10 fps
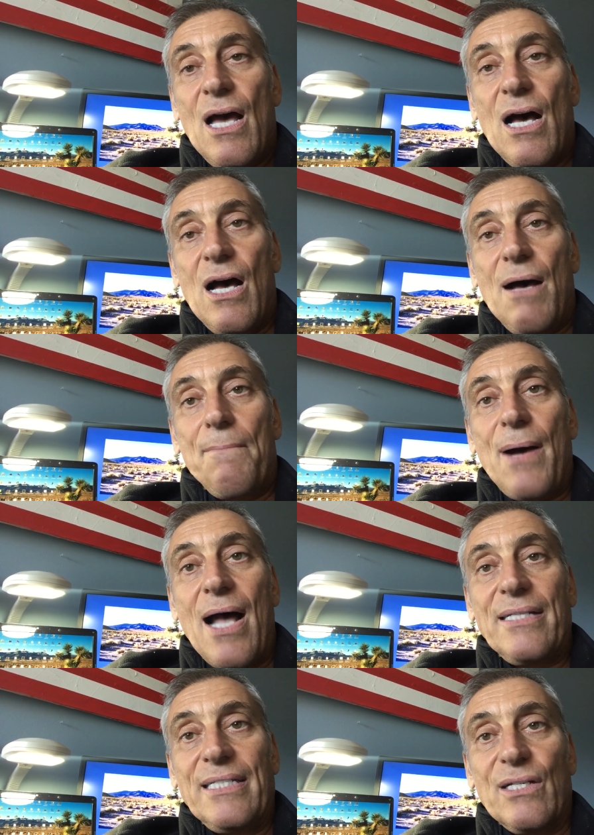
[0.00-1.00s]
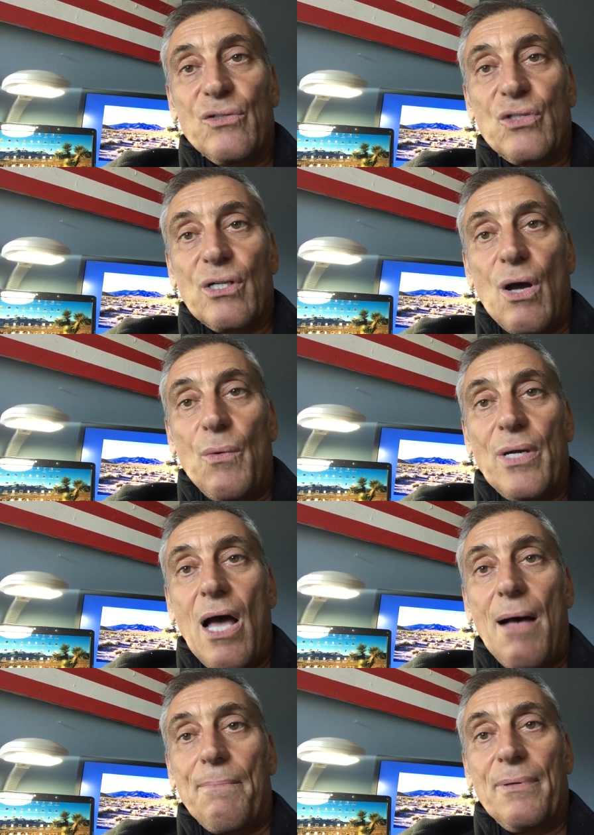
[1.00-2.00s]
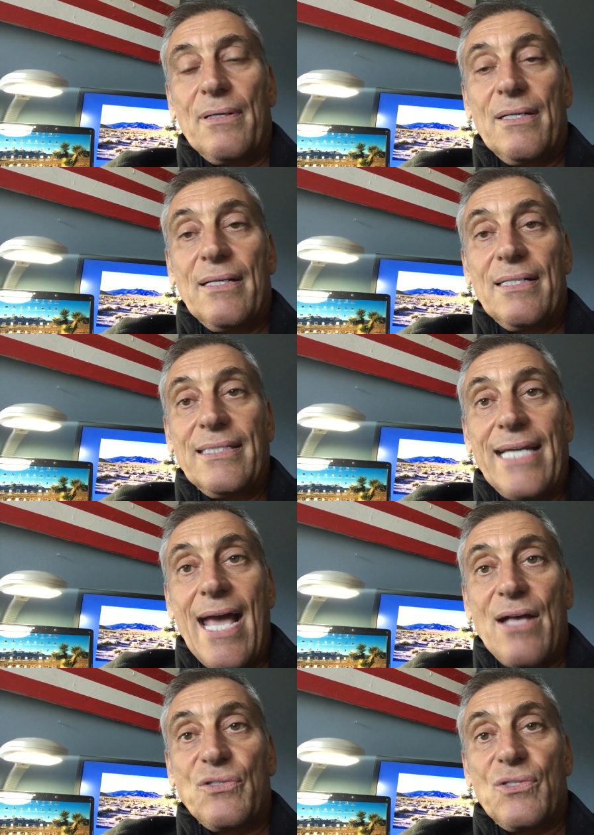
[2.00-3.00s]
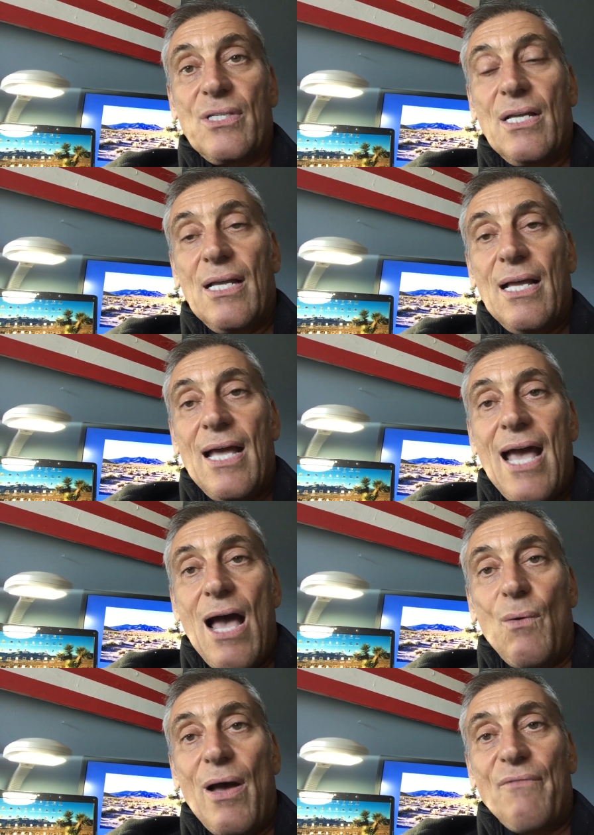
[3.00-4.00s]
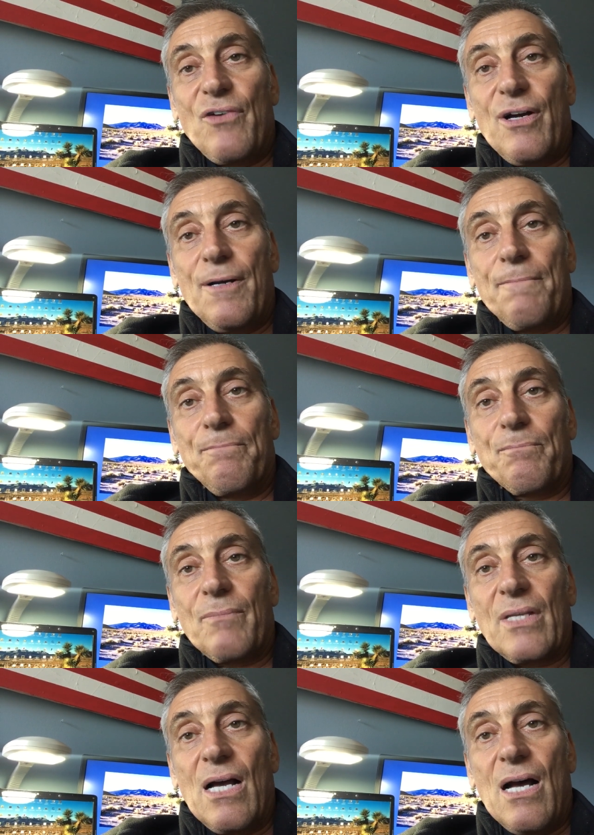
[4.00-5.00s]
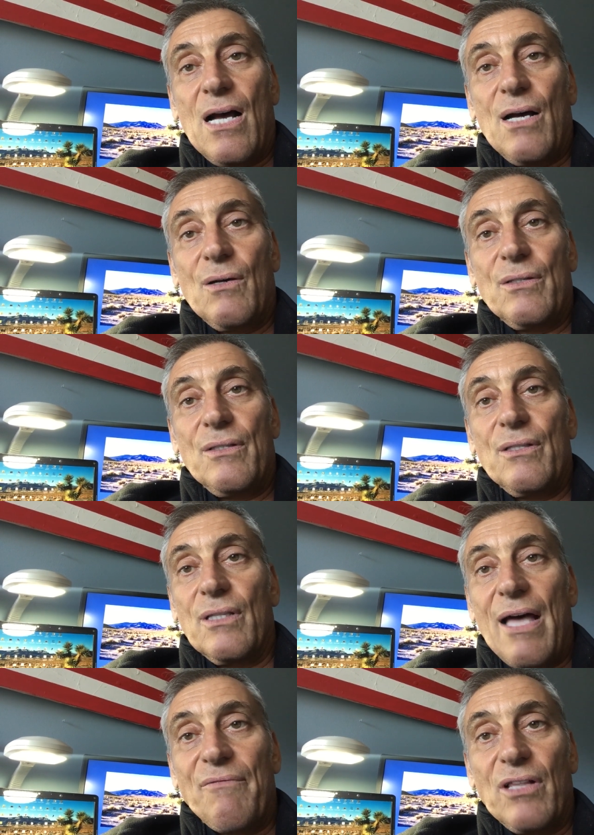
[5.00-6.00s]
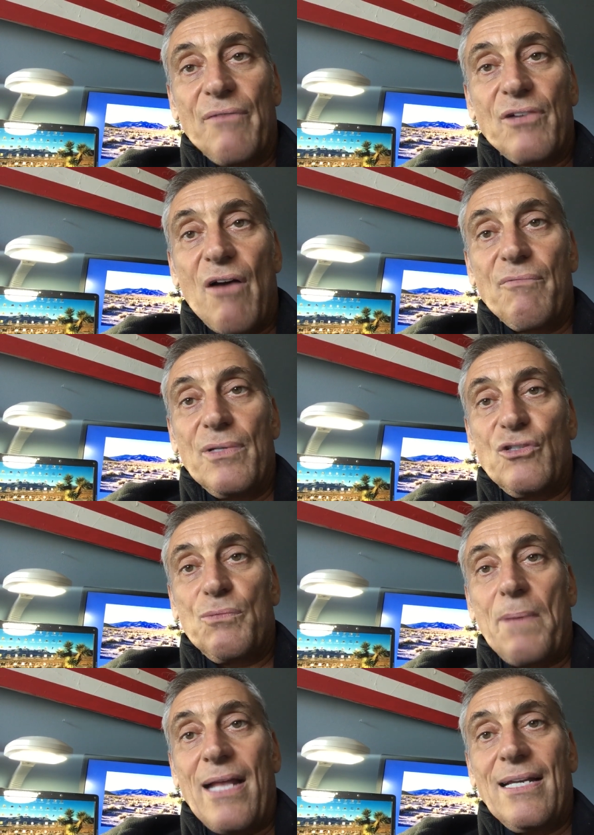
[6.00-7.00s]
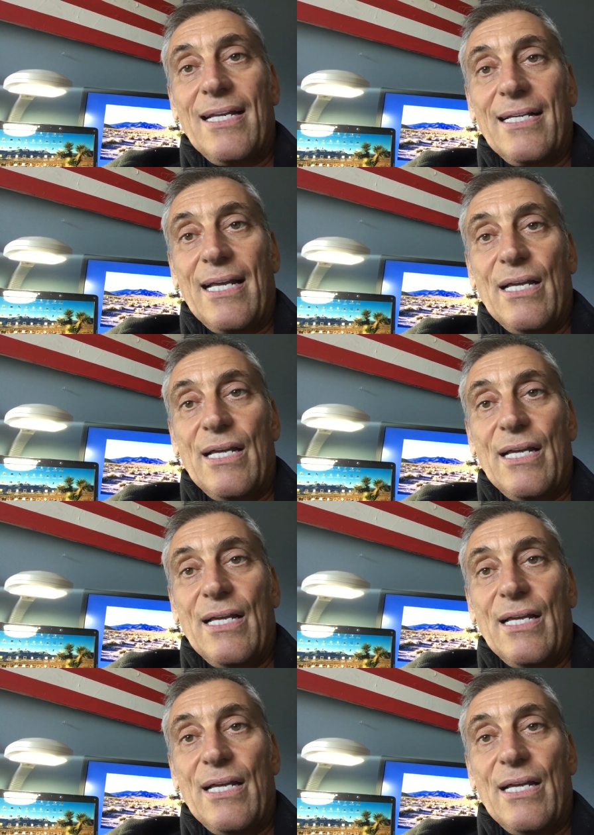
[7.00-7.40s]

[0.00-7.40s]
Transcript: Uh, bond yields are going up. Yes. However, uh, the level of government spending